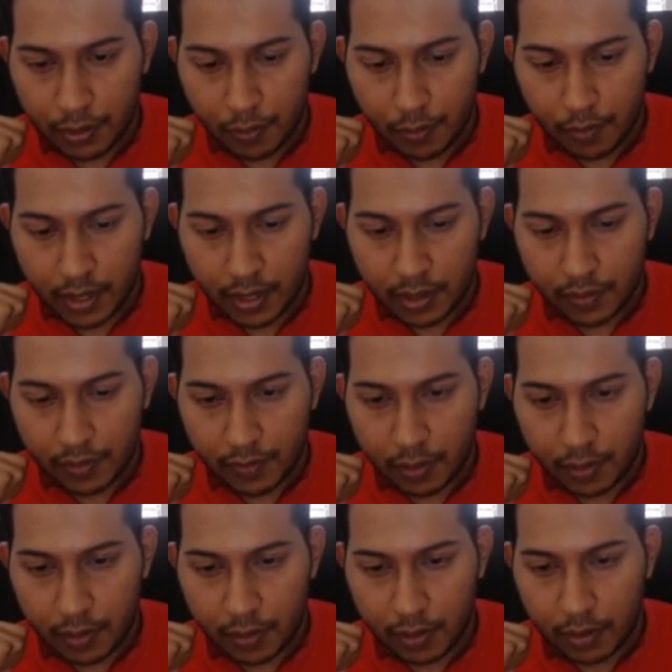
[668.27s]
minus
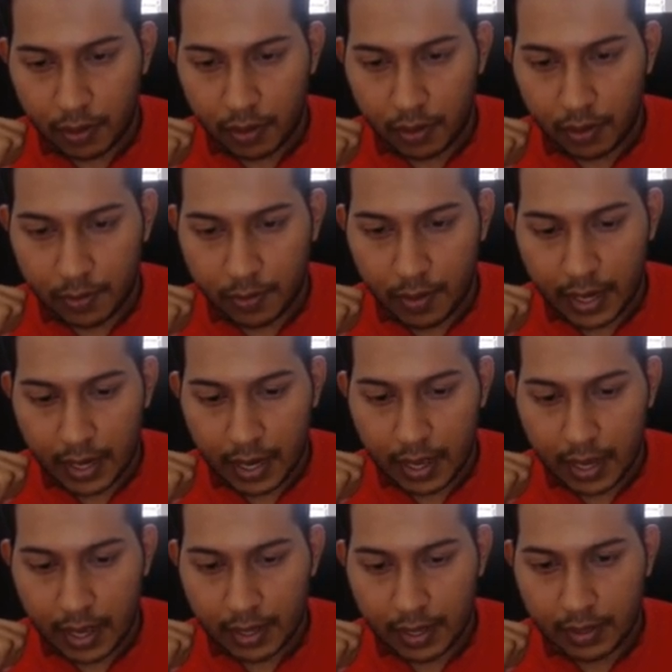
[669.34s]
4 close bracket
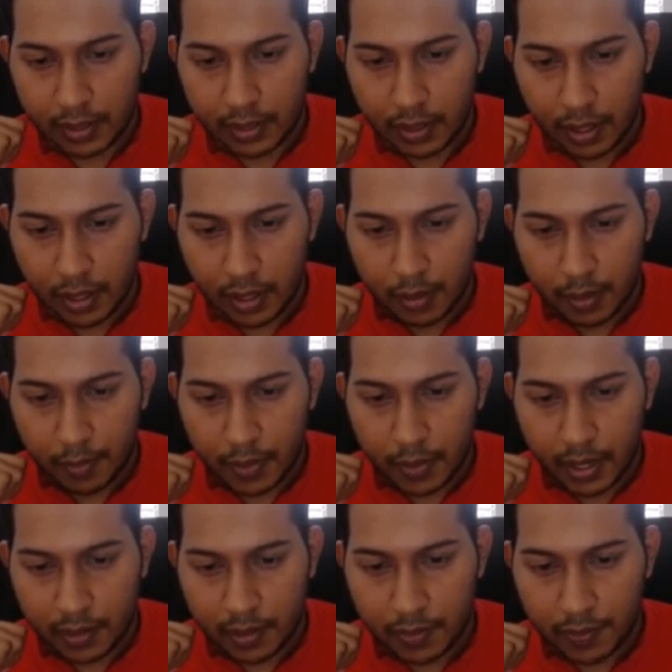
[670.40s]
x
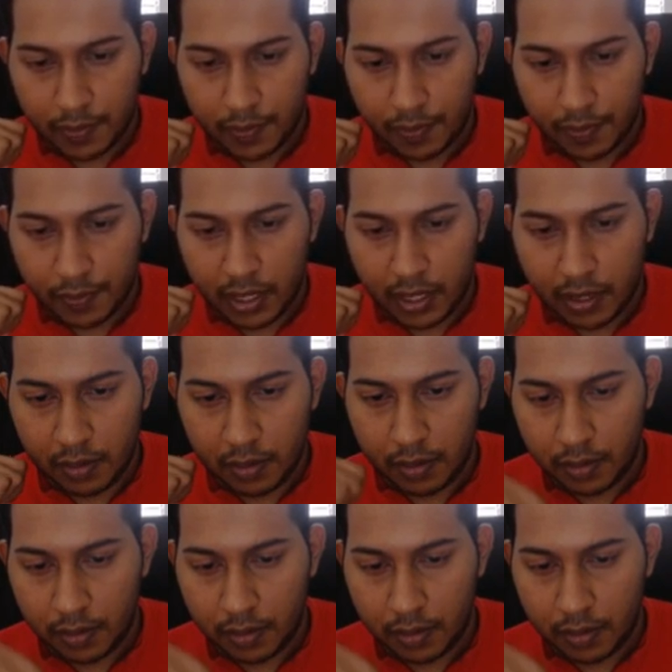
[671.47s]
minus with 15.